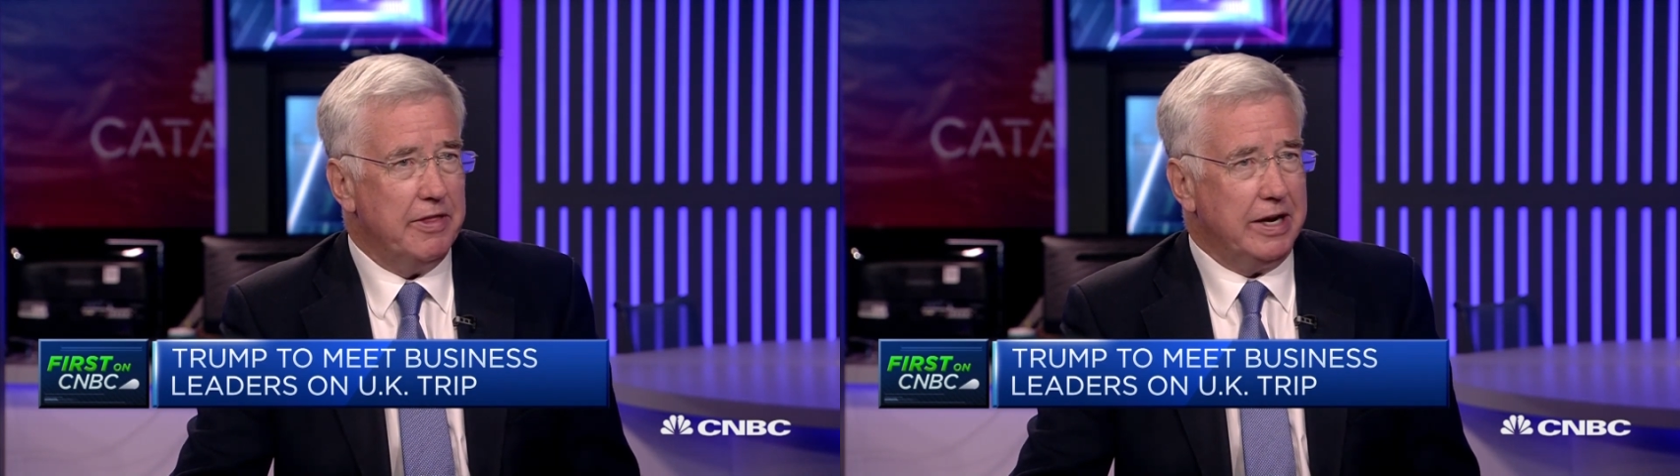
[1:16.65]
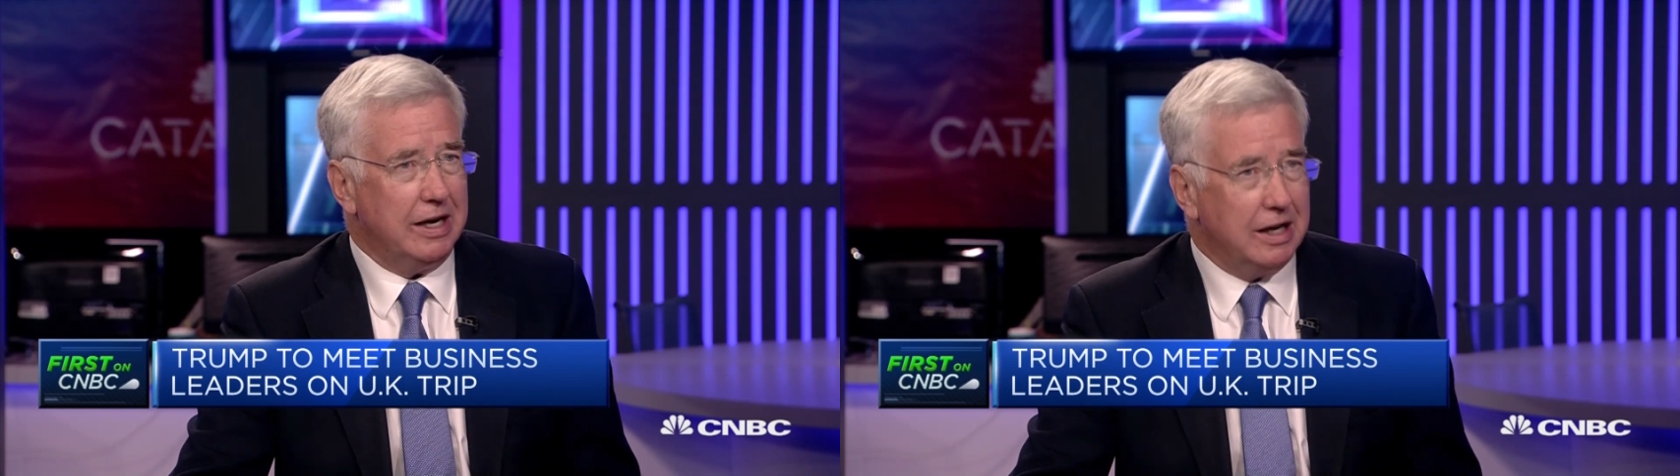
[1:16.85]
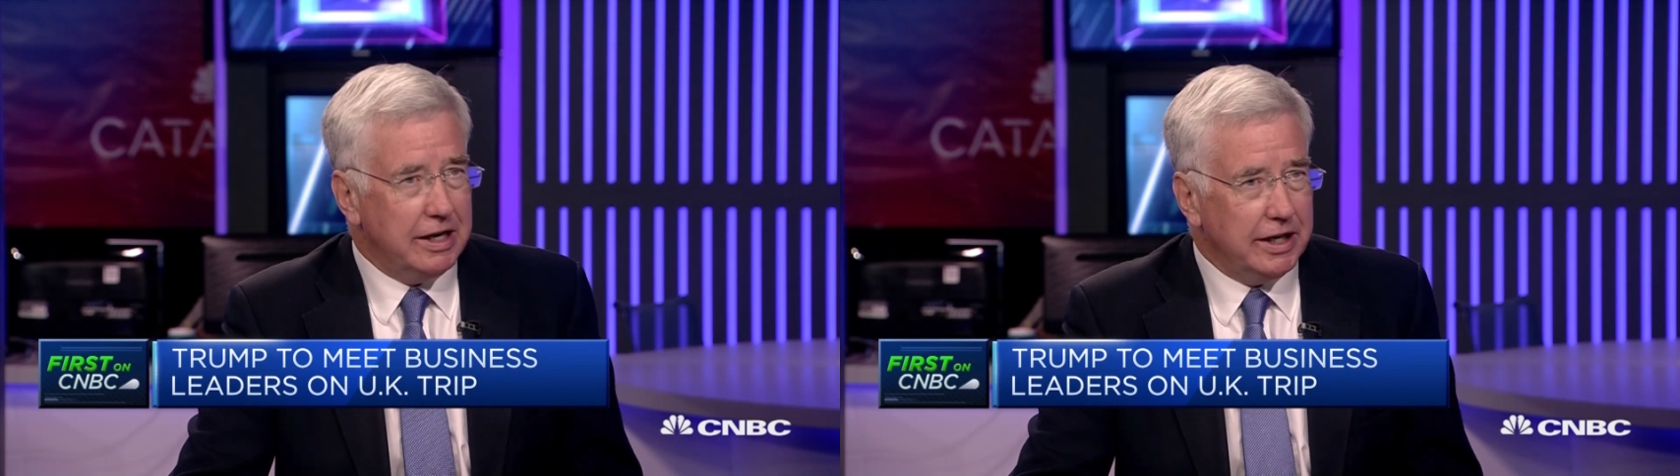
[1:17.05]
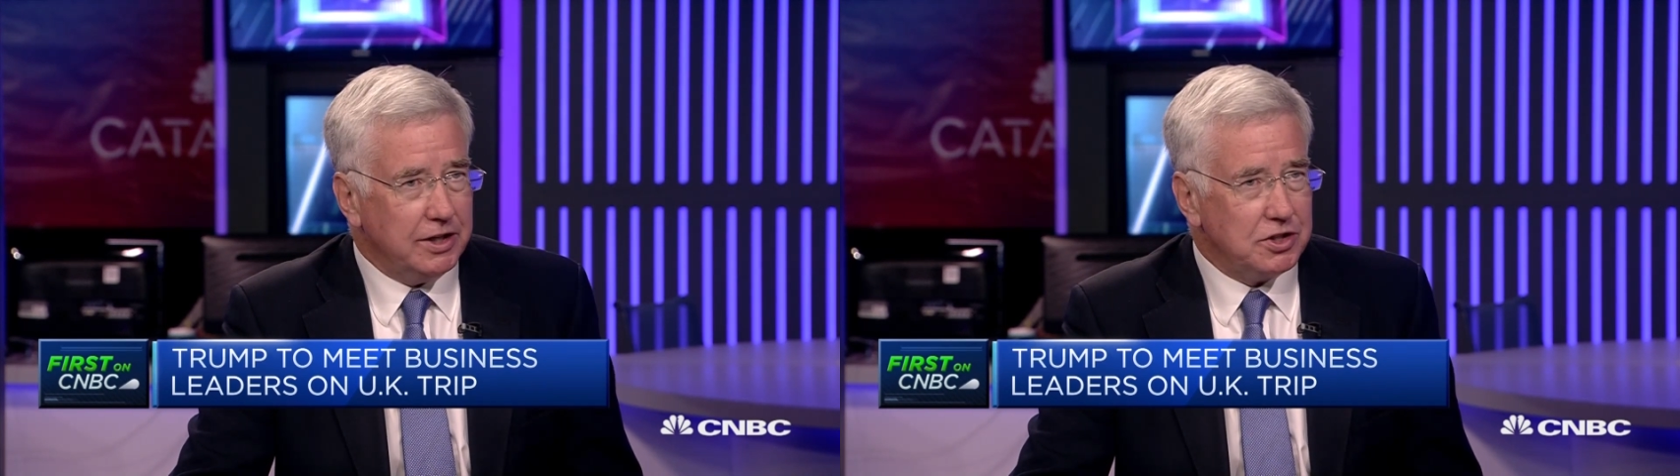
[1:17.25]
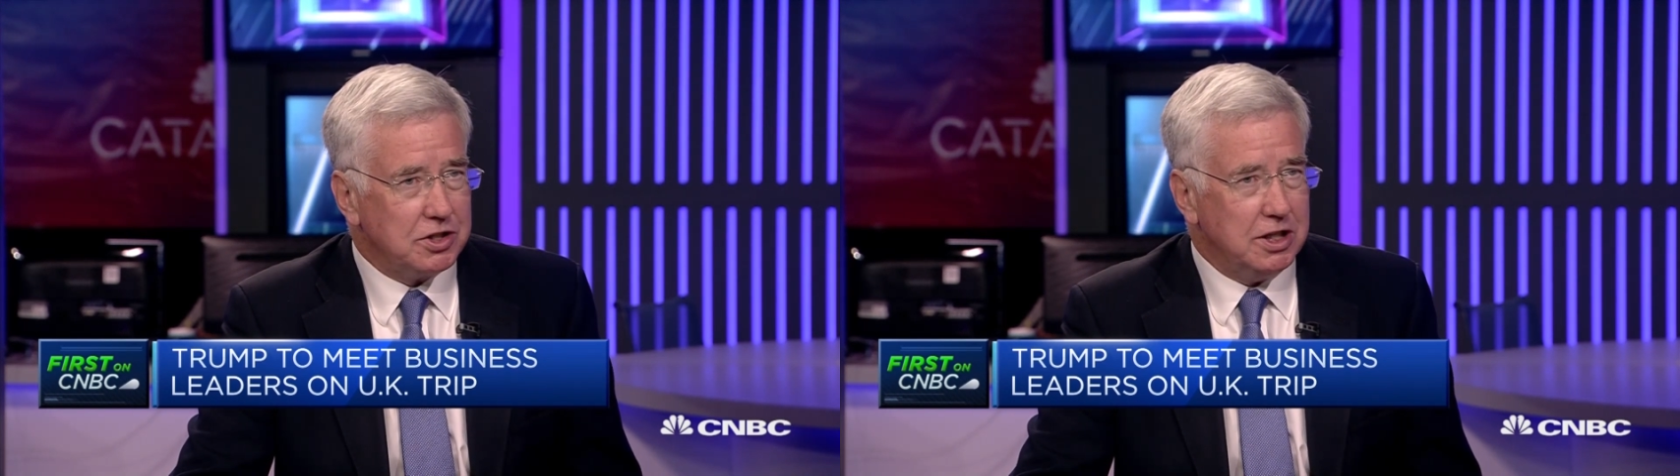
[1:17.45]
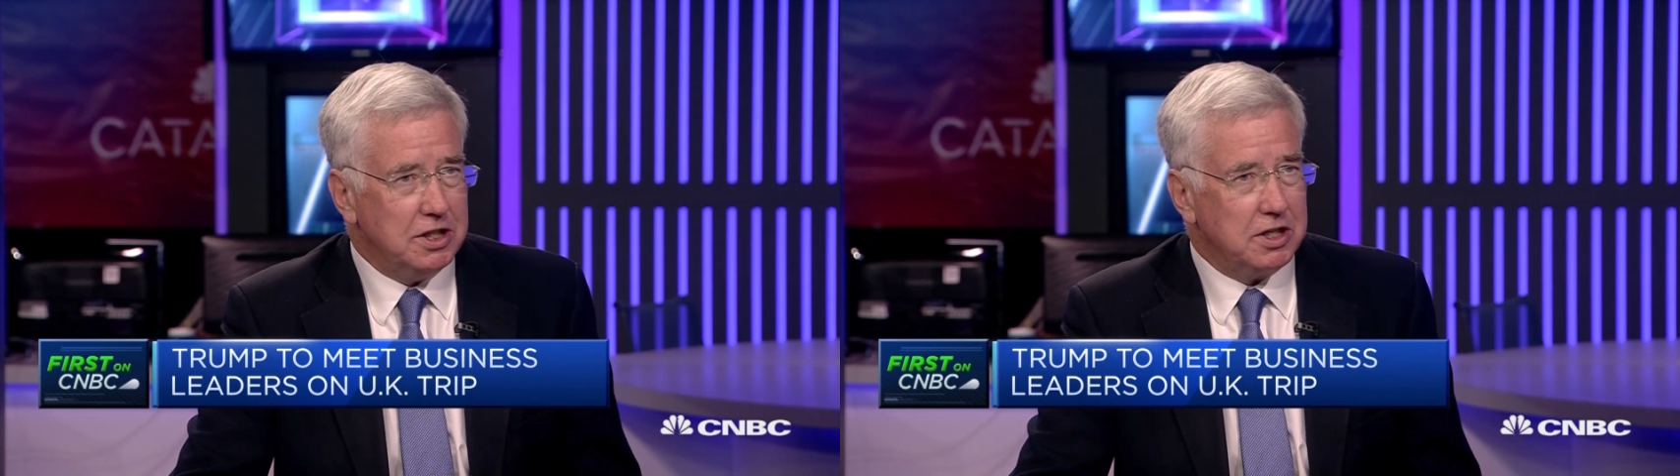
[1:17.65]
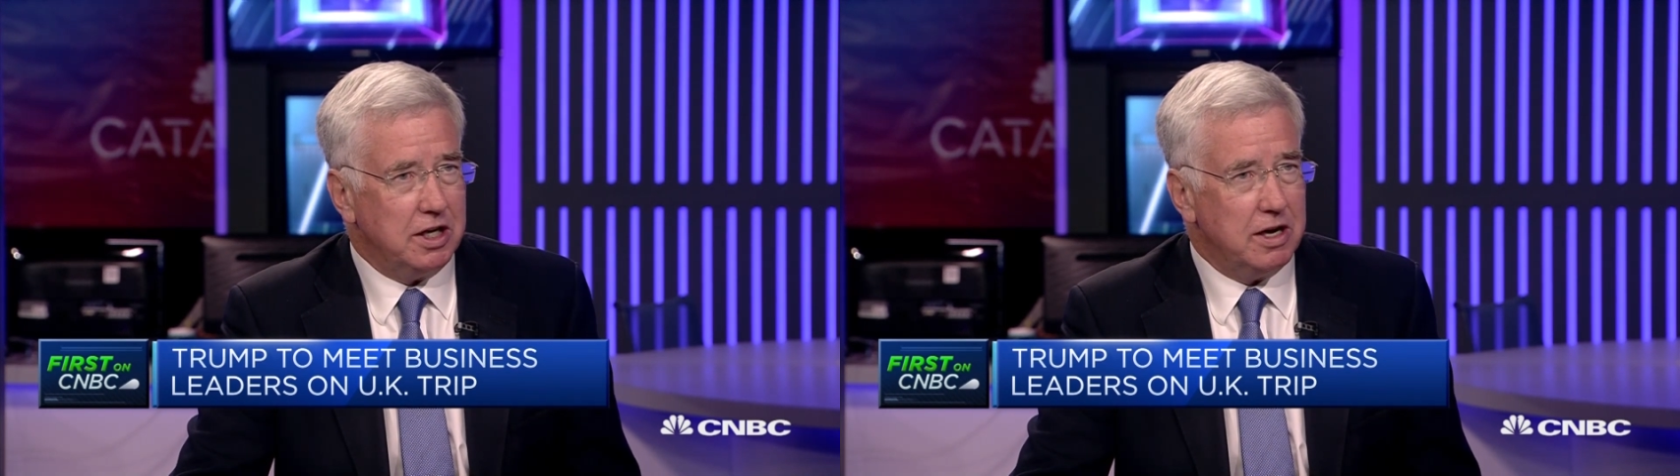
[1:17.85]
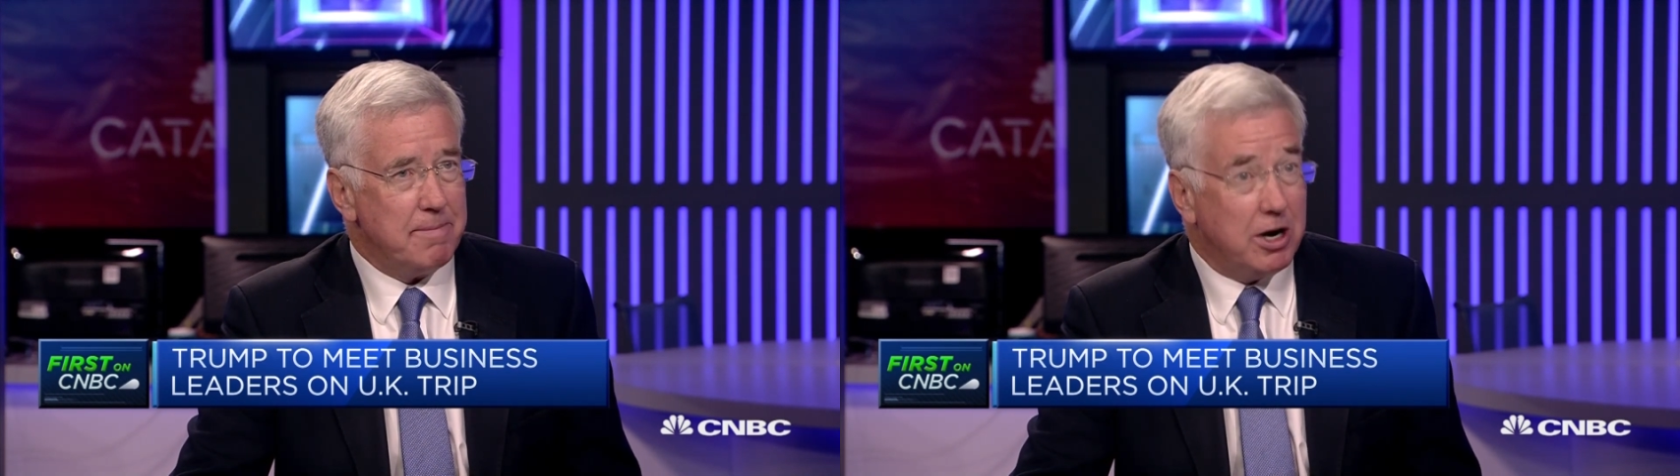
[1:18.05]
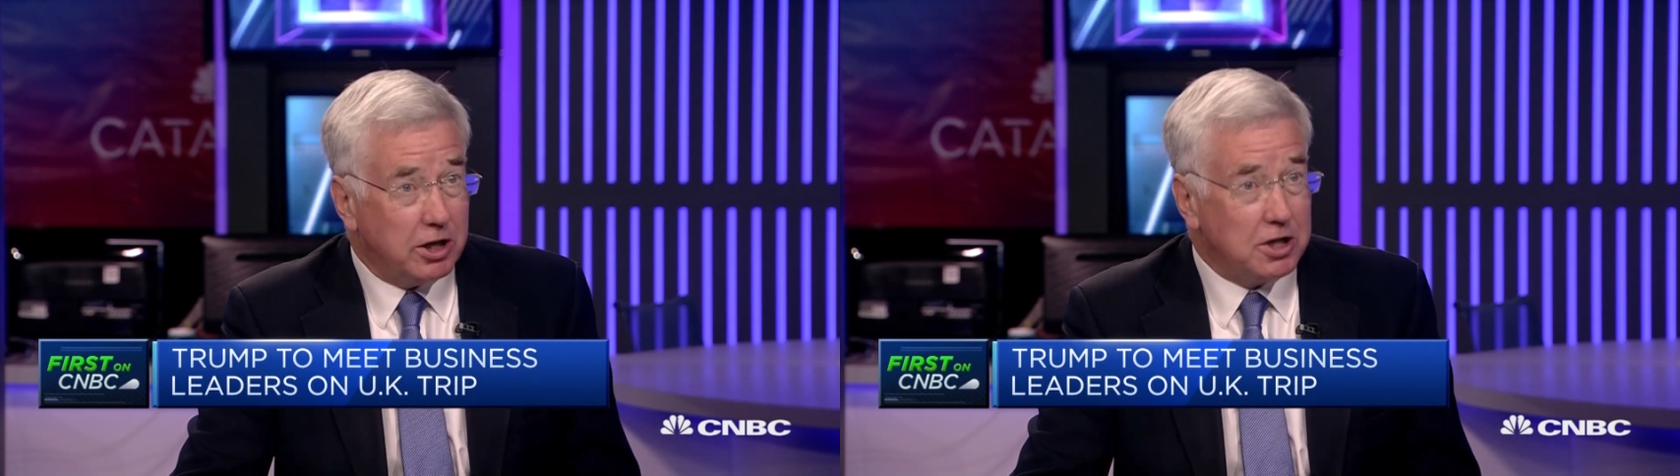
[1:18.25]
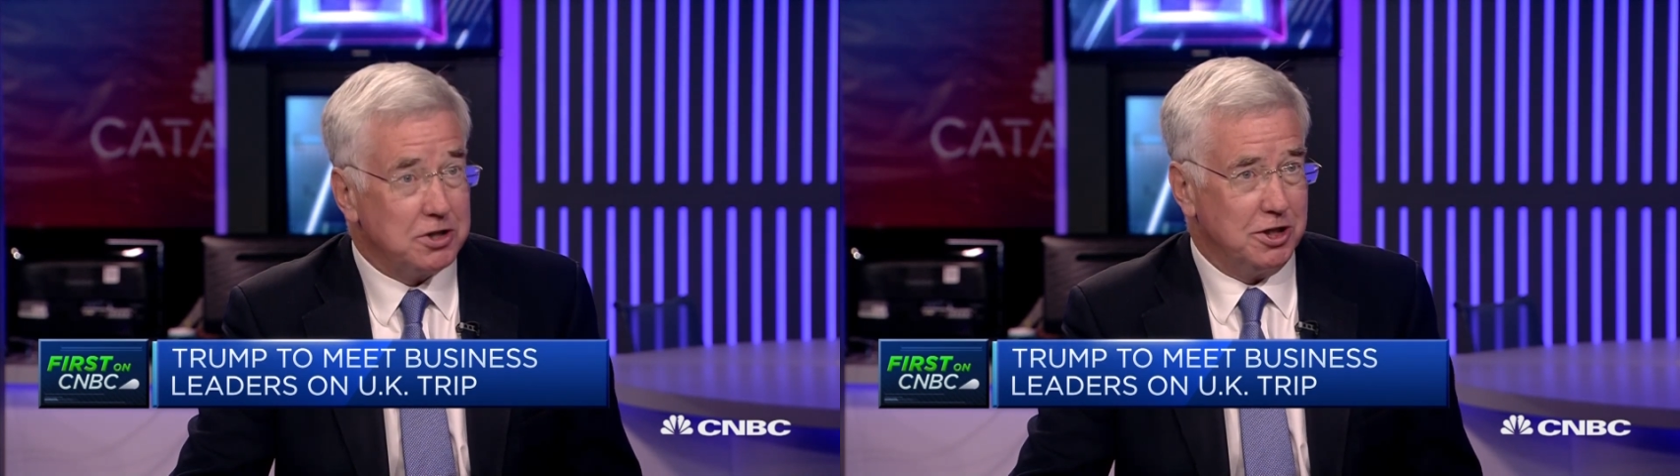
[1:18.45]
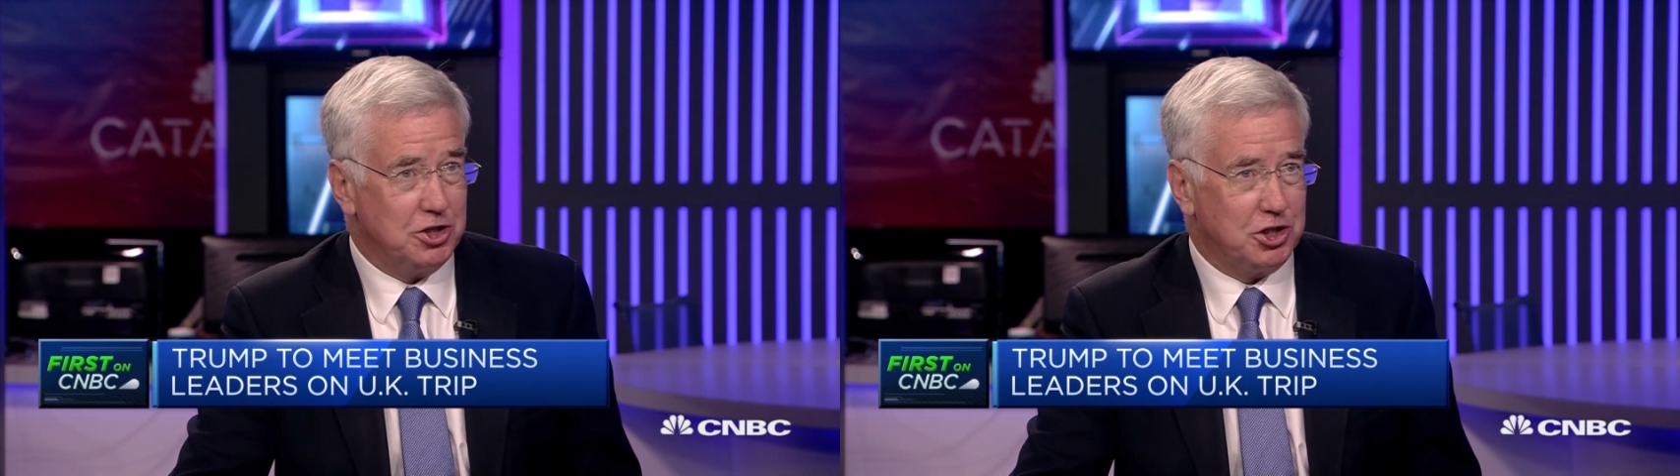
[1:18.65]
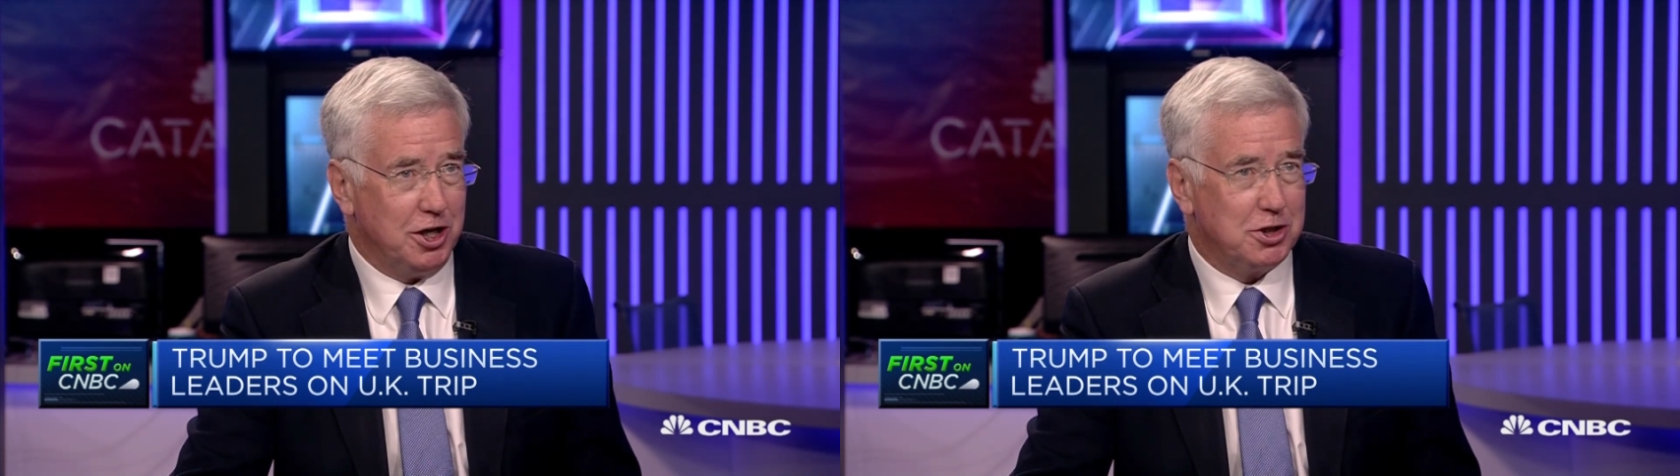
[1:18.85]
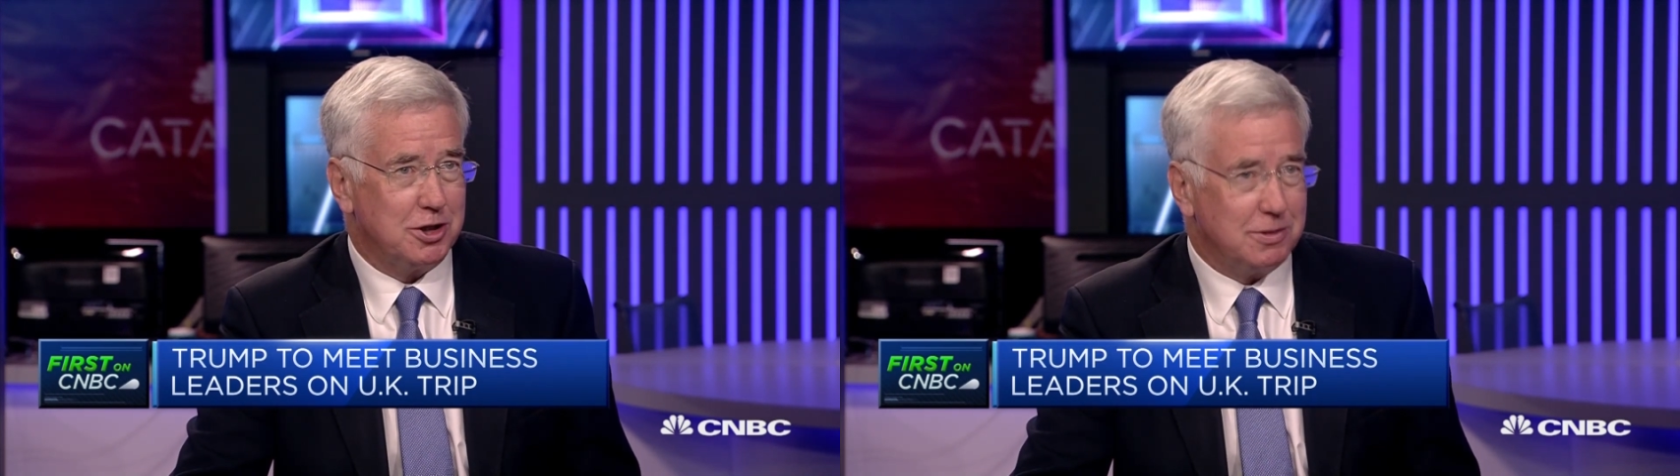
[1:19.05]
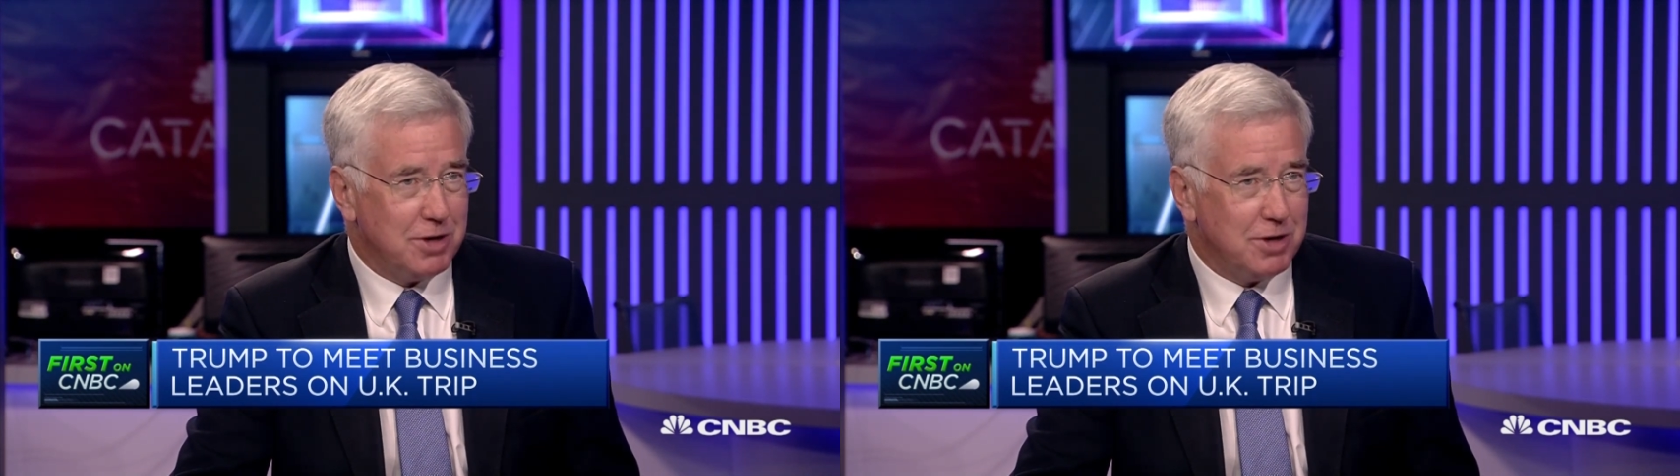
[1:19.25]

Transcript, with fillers: the alliance is in America's interests